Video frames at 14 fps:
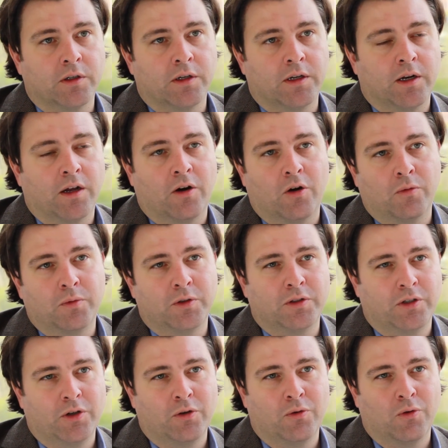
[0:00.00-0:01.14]
and I hope to
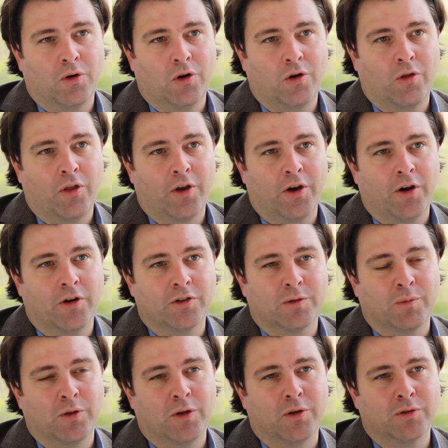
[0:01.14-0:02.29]
see you all there at
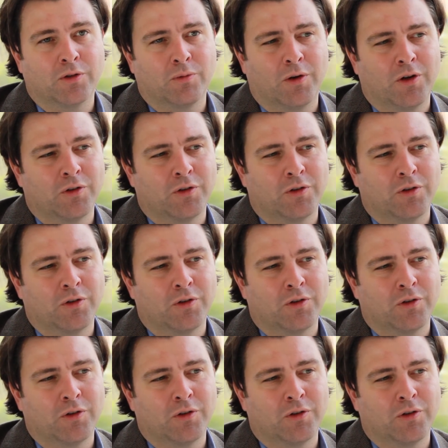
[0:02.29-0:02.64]
some of those as well.